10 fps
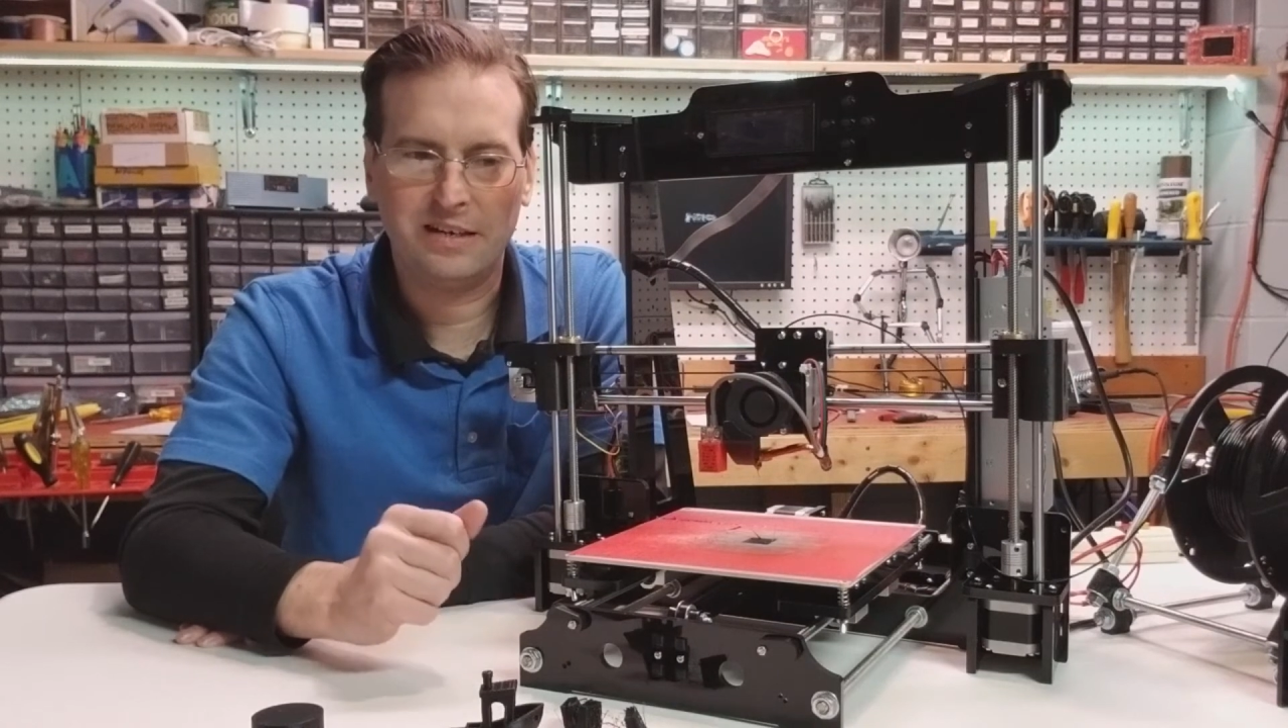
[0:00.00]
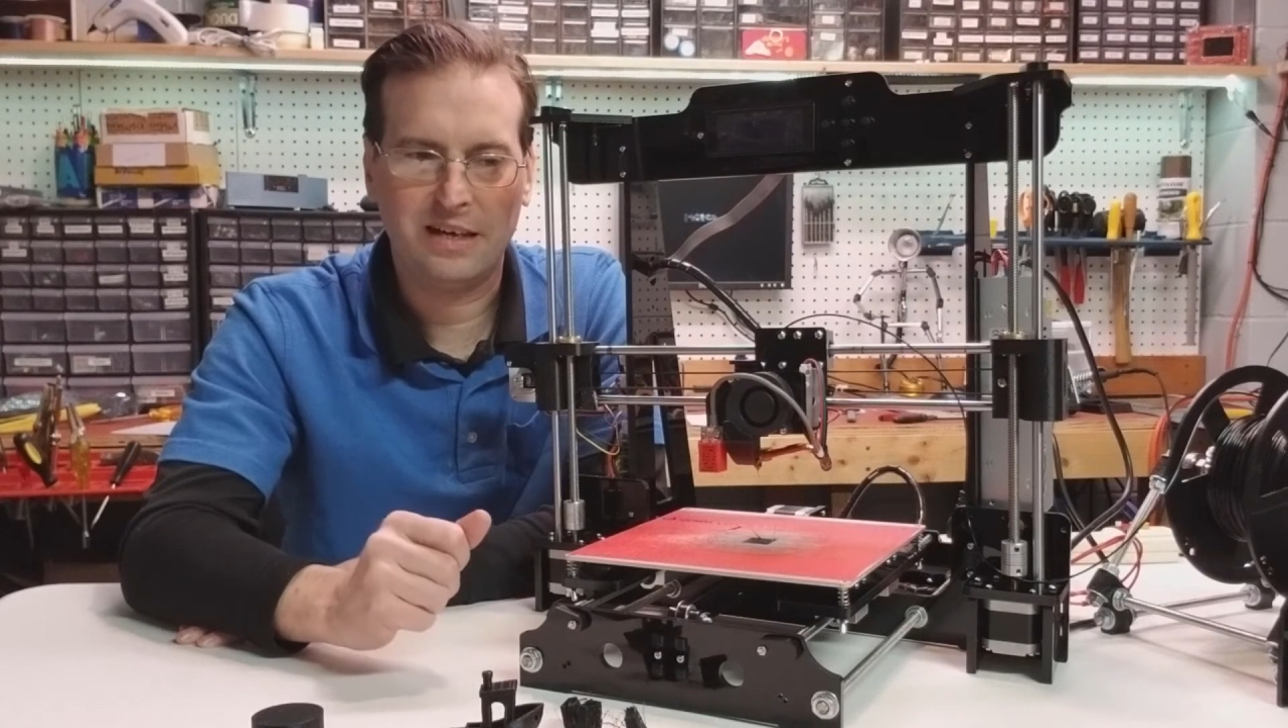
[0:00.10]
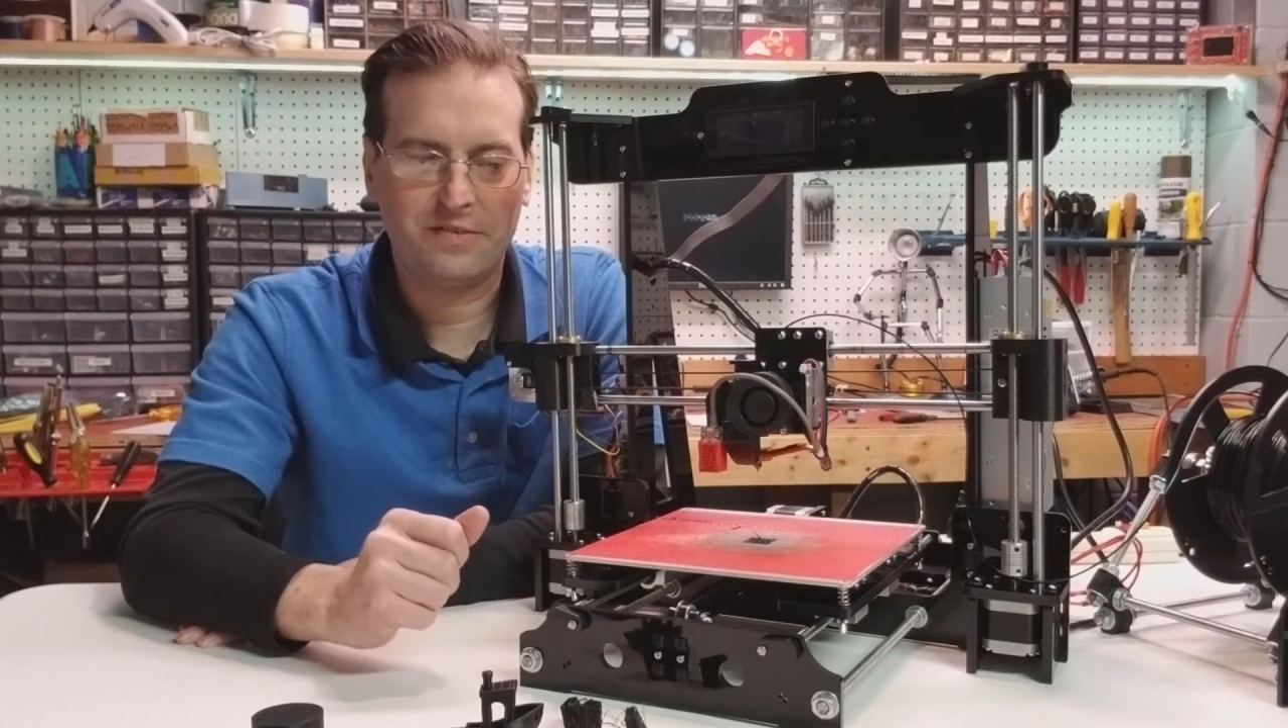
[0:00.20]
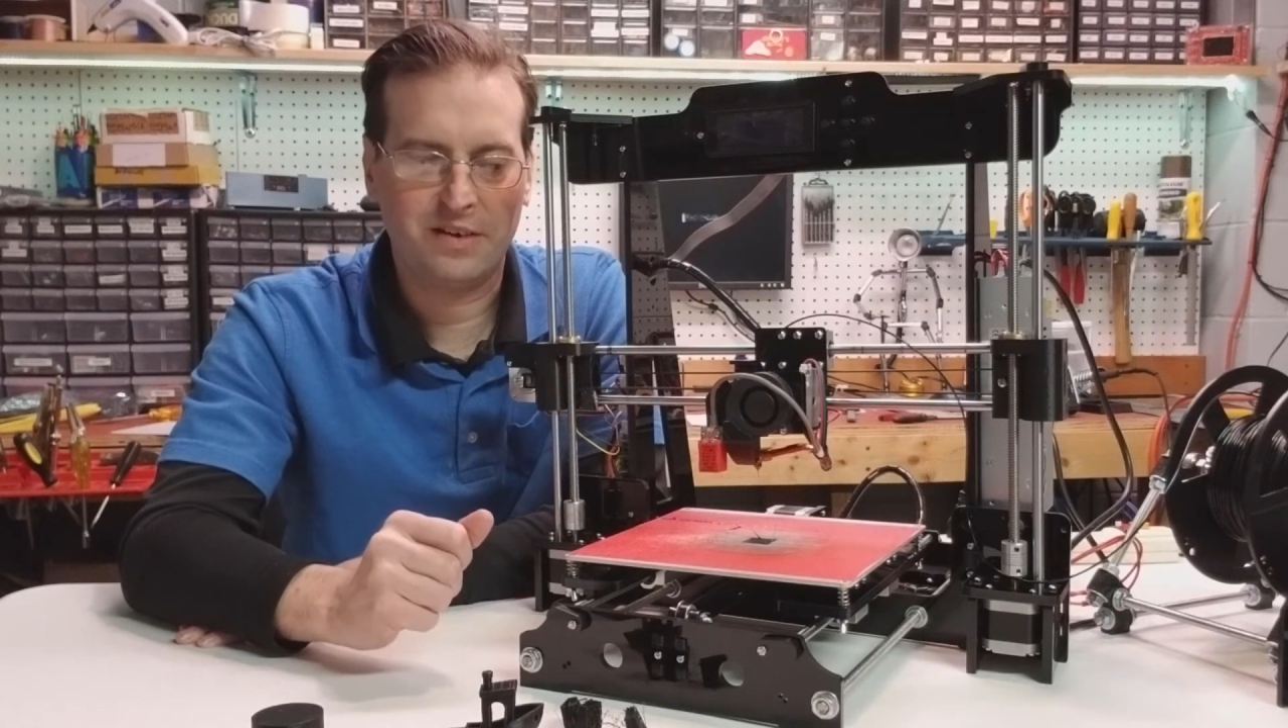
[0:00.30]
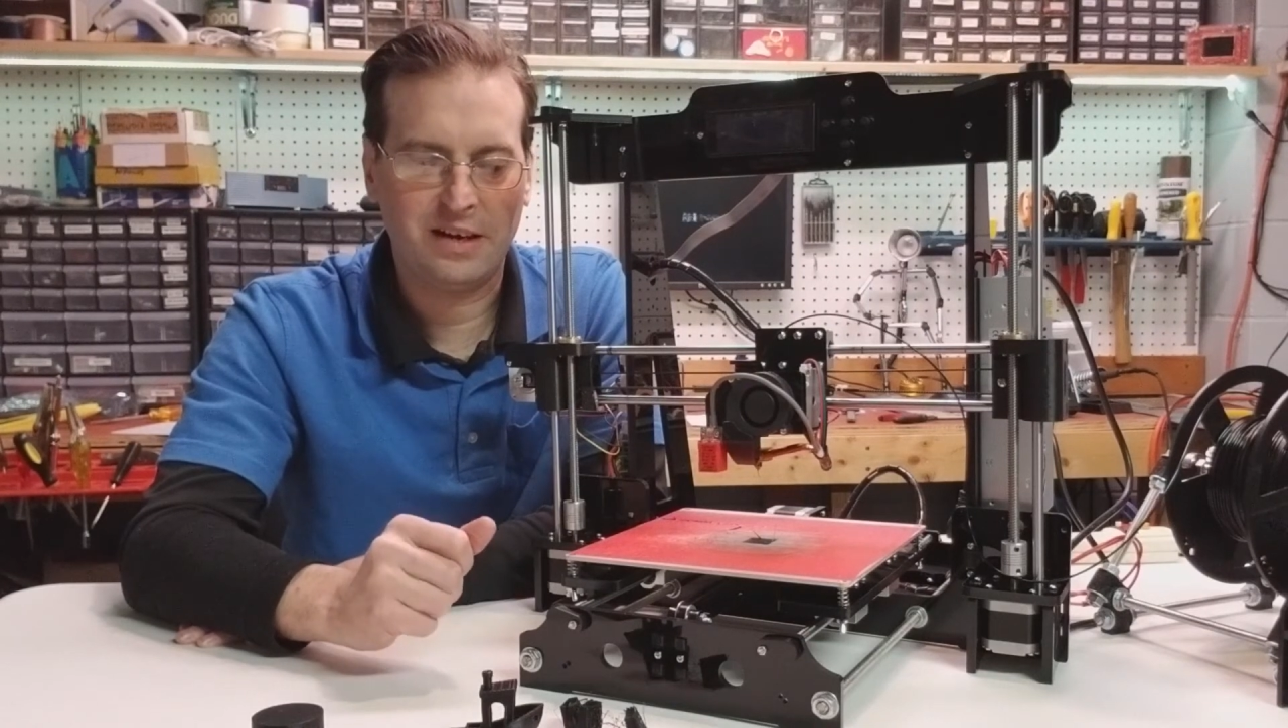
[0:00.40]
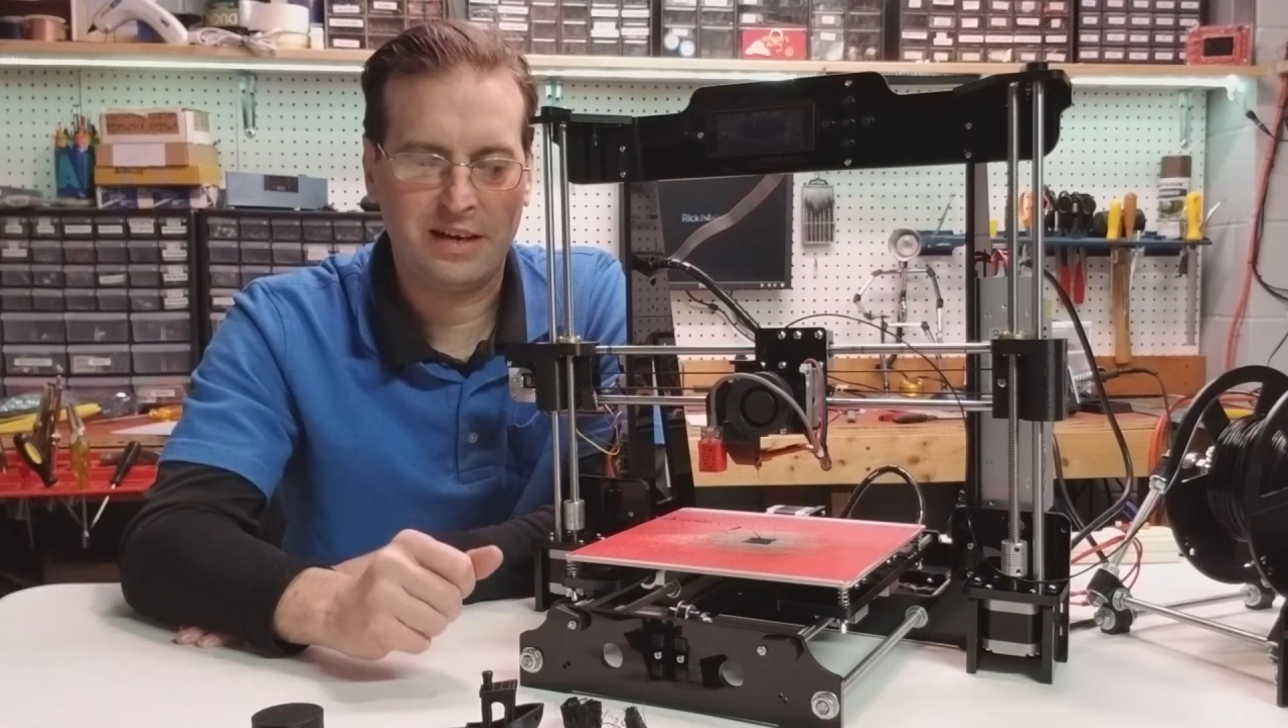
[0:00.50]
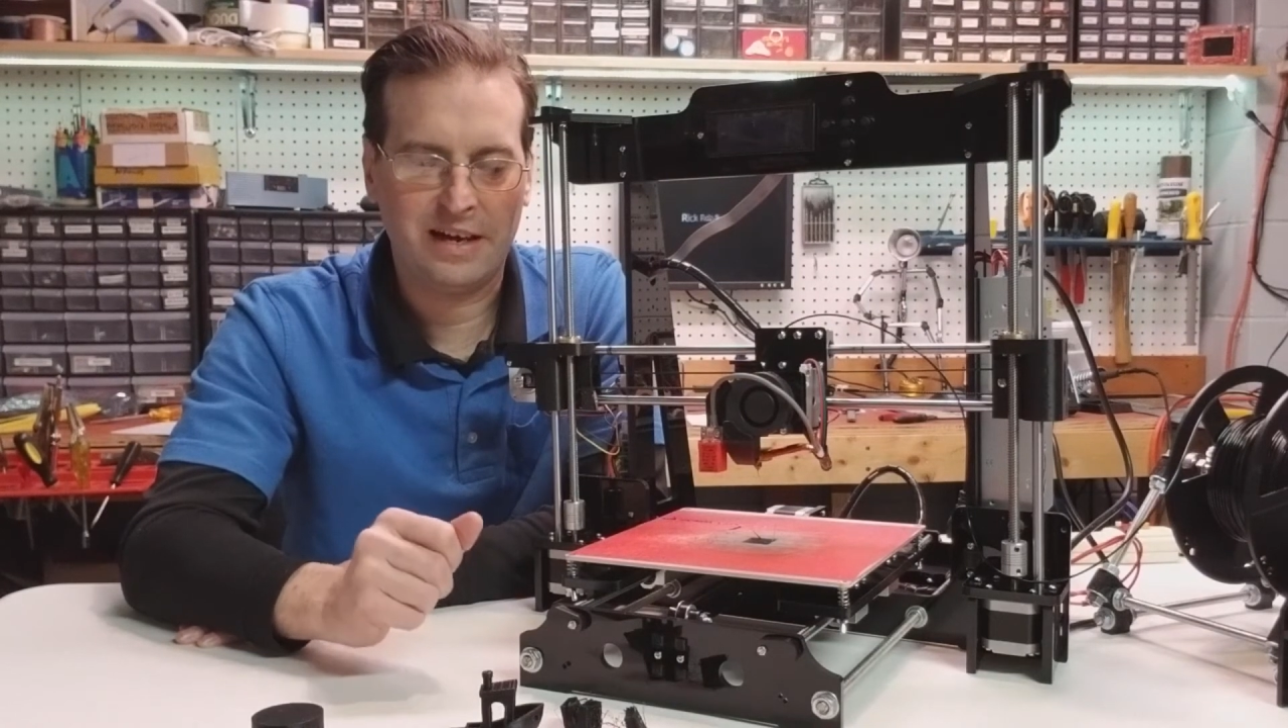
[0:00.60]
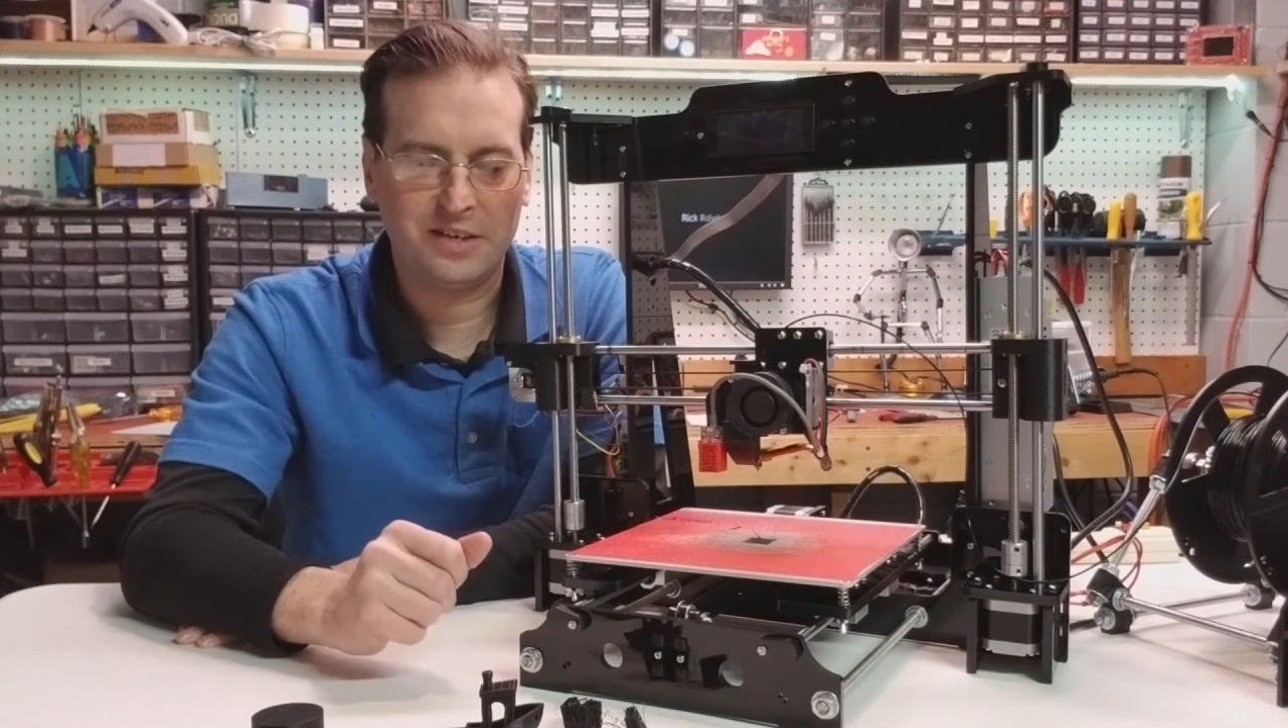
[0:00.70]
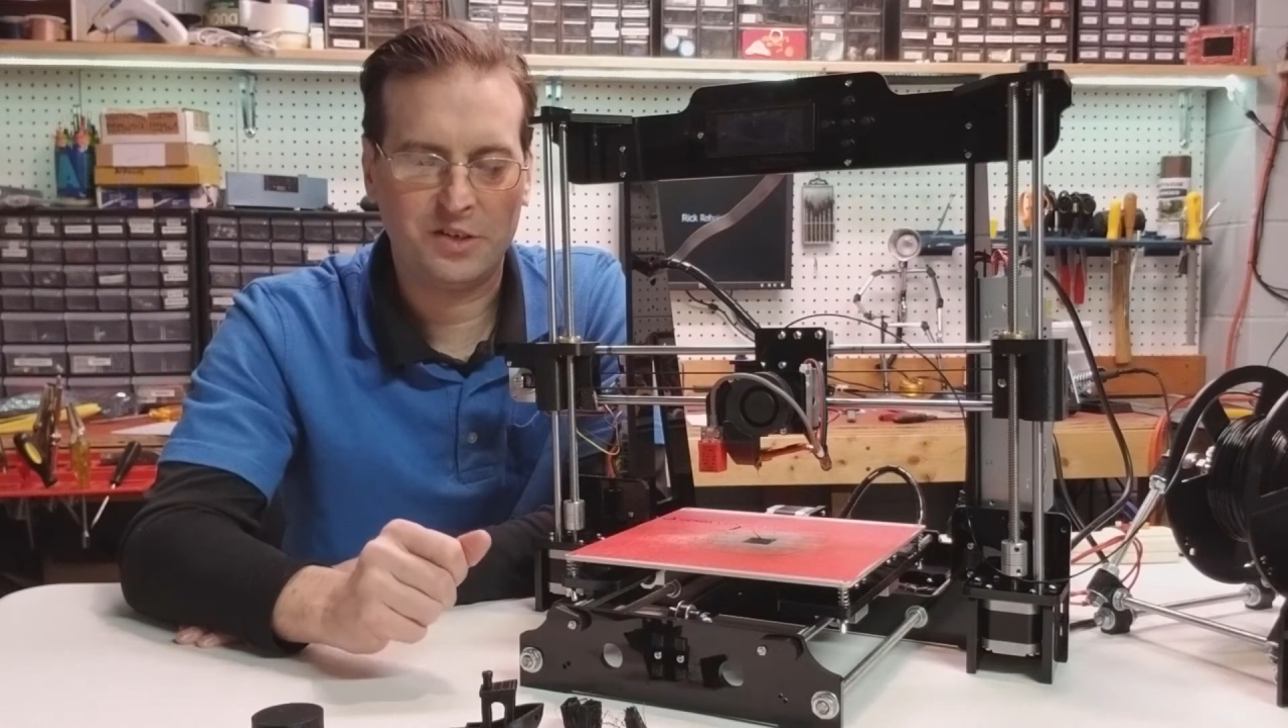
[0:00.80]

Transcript: definitely not